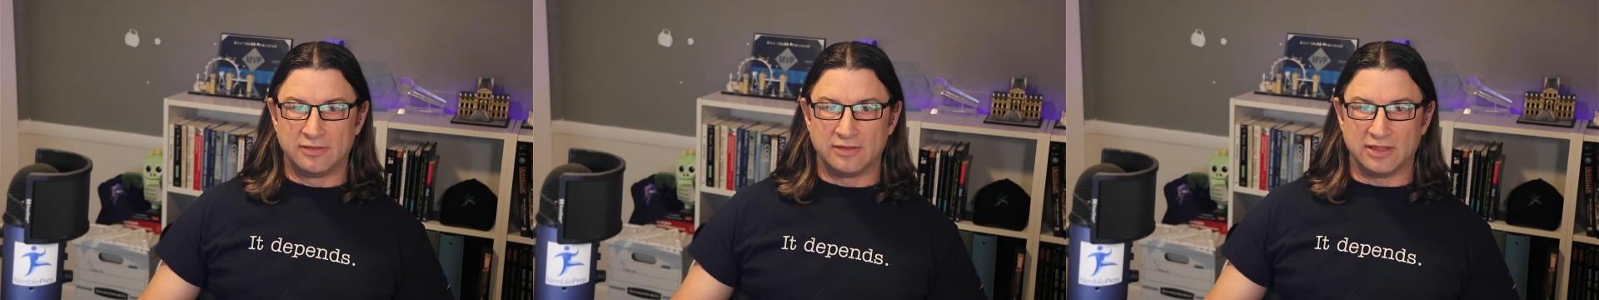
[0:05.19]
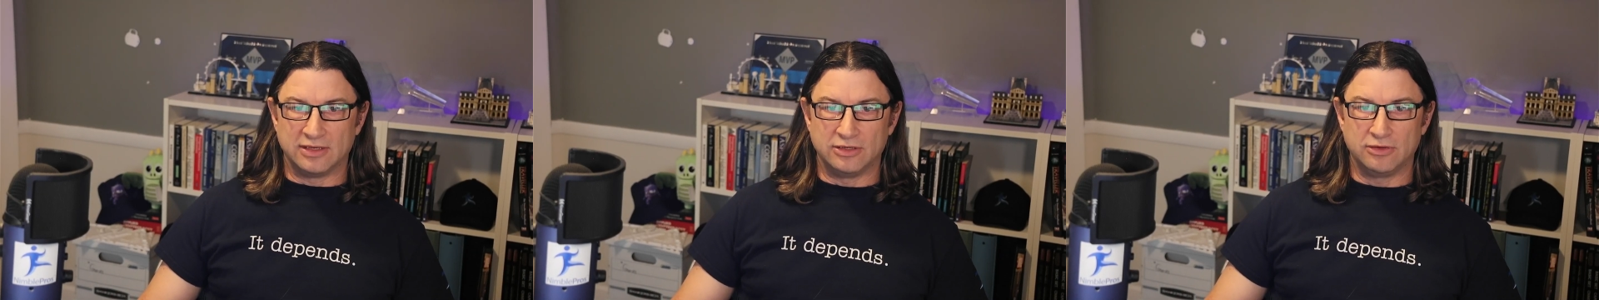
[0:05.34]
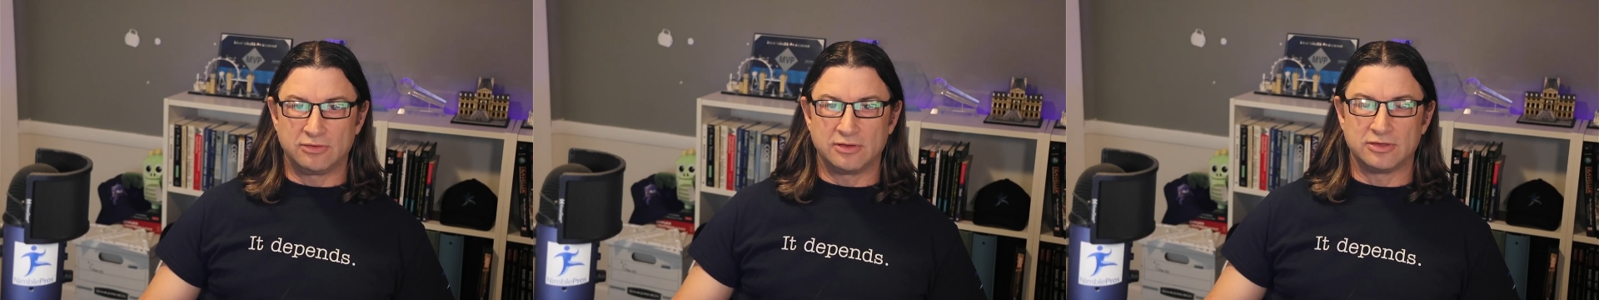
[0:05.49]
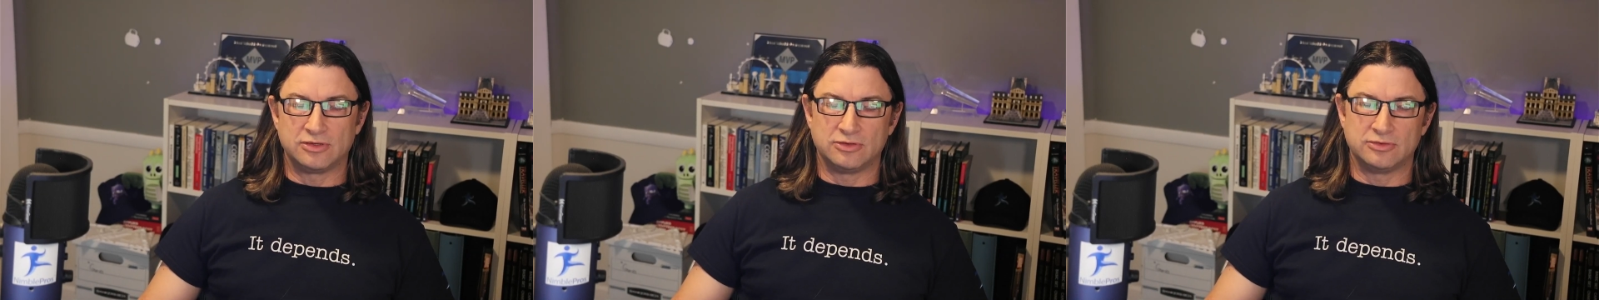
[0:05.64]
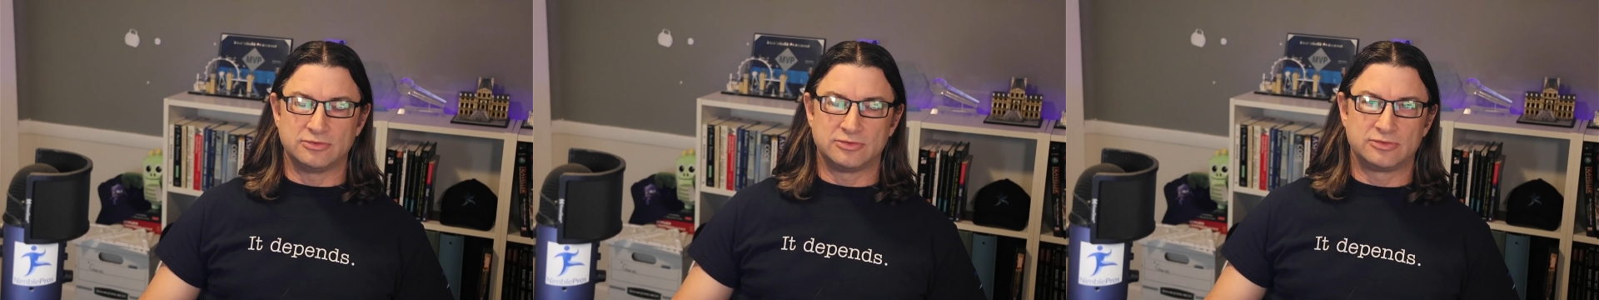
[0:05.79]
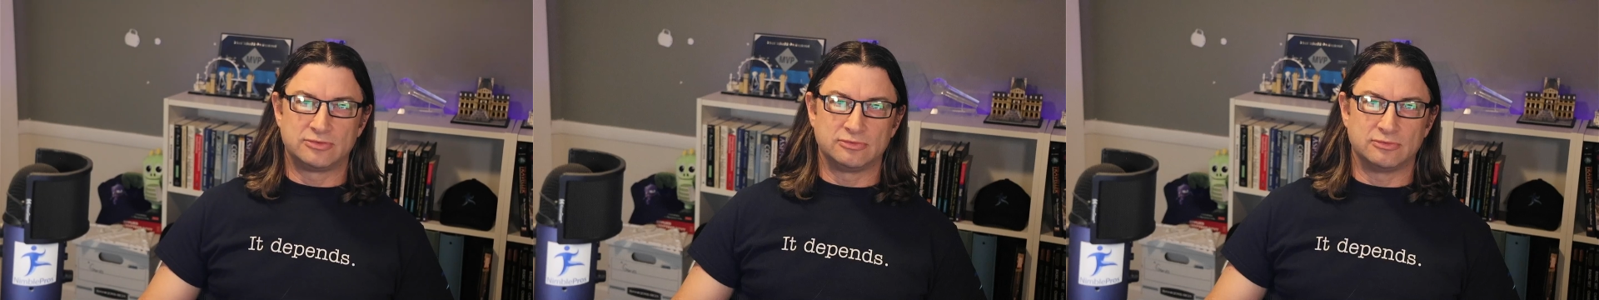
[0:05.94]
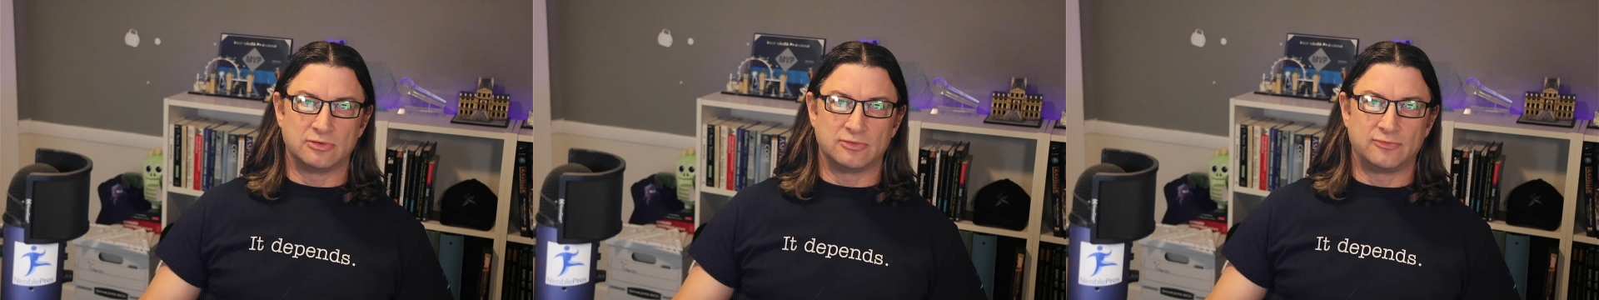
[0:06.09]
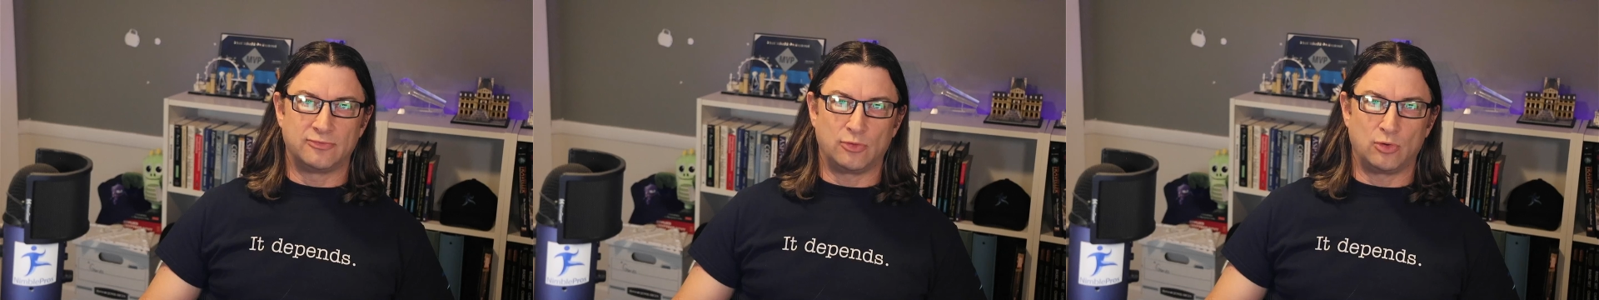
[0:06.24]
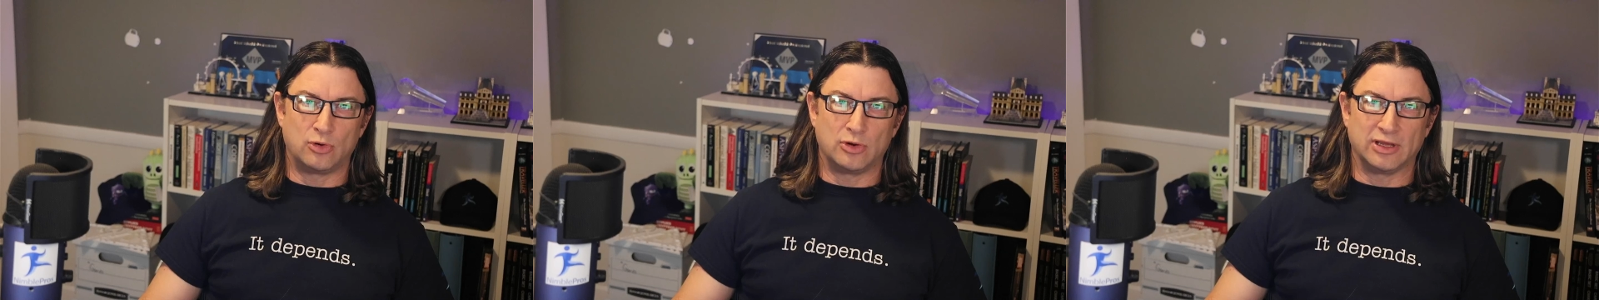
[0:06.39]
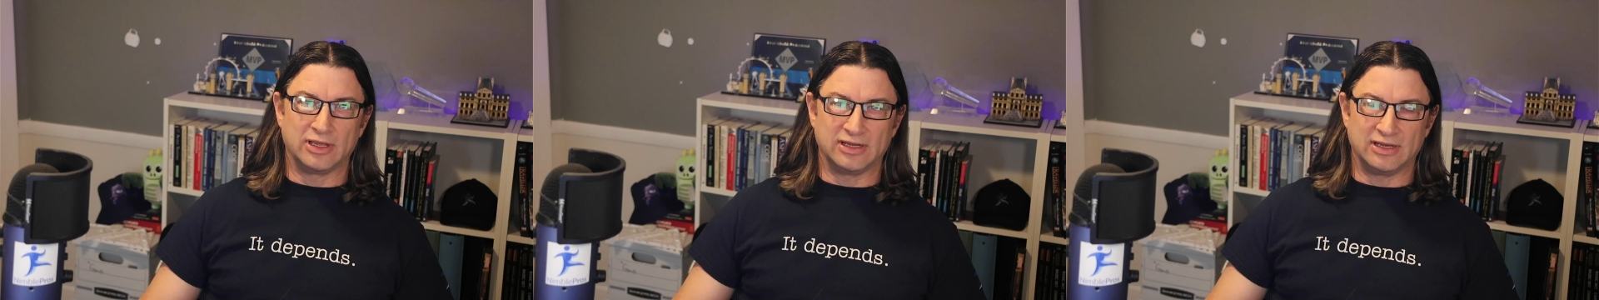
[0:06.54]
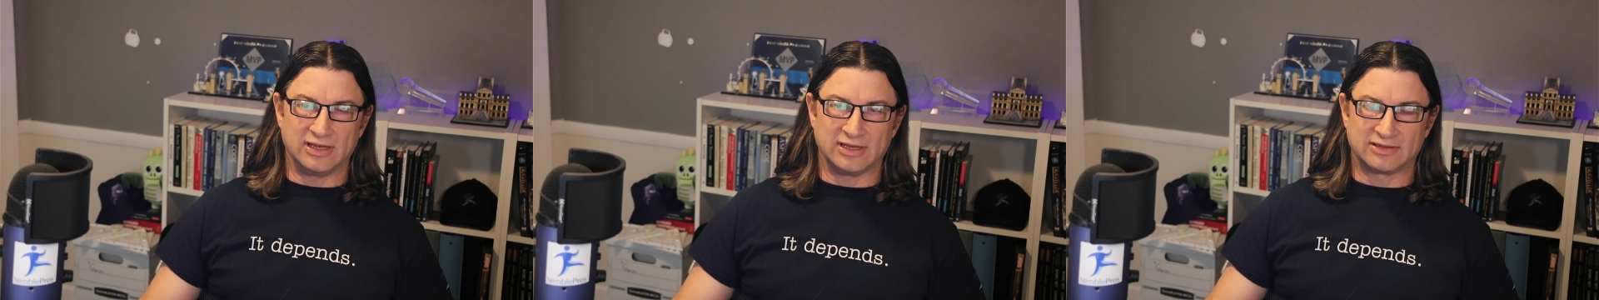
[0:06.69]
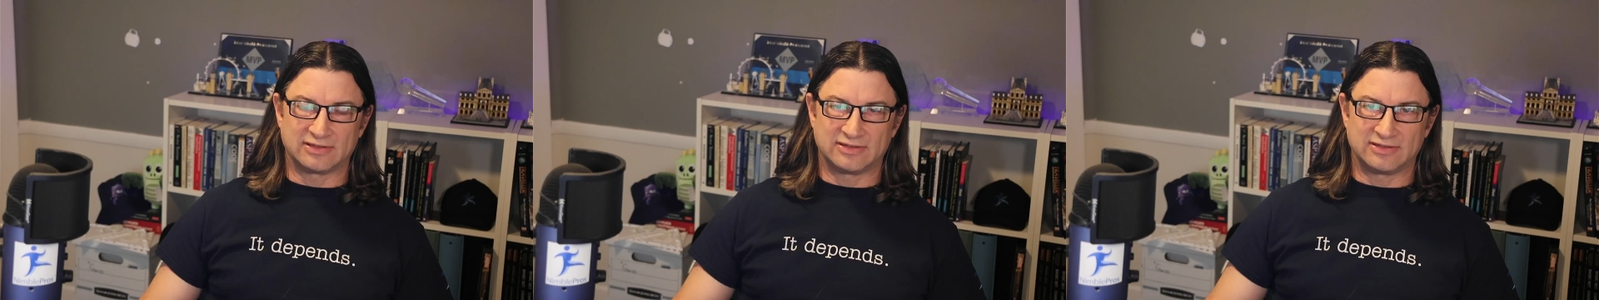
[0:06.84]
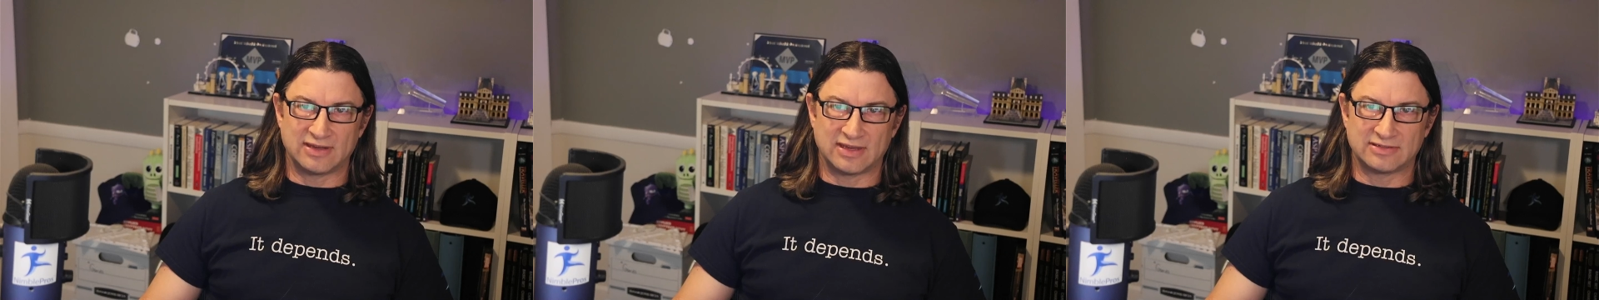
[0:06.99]
that you can use to avoid
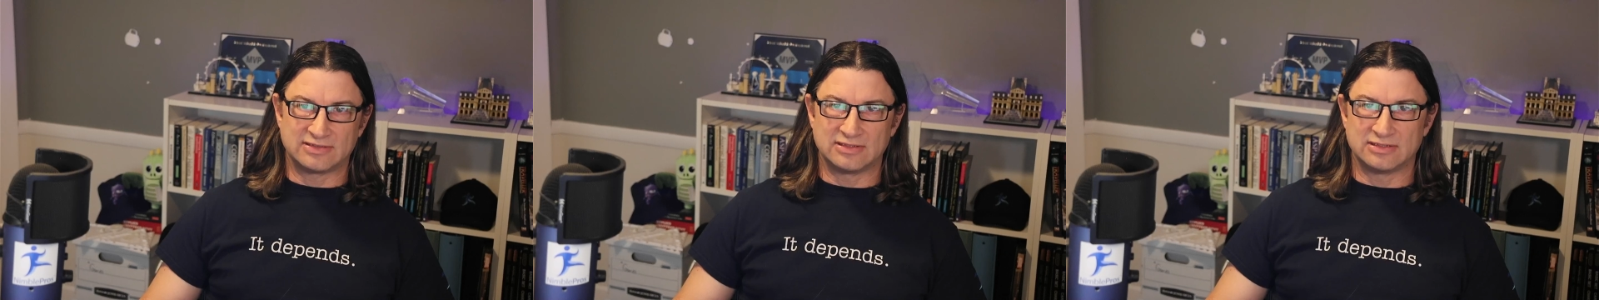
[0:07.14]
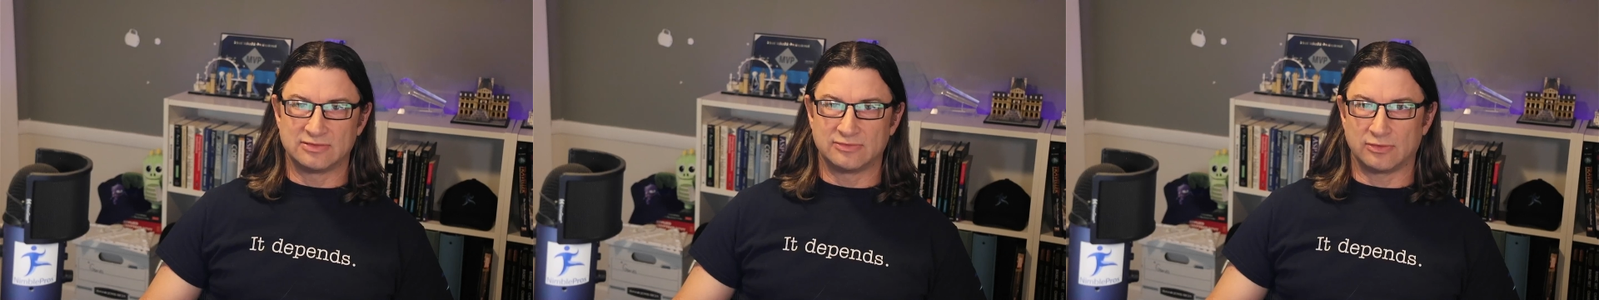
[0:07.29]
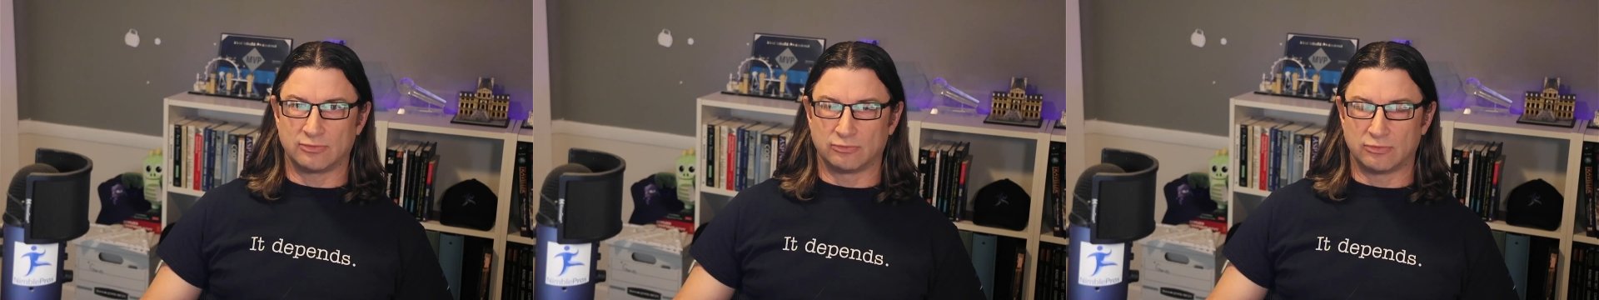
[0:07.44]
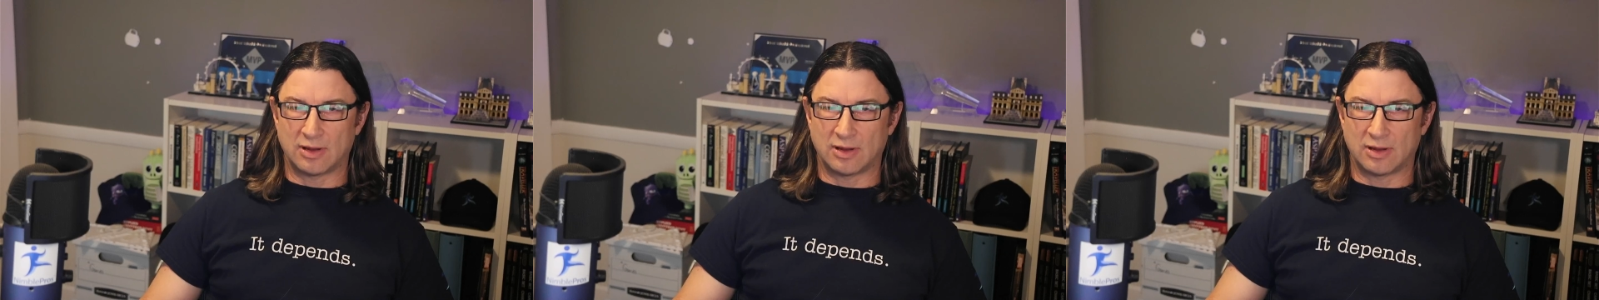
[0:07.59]
excessive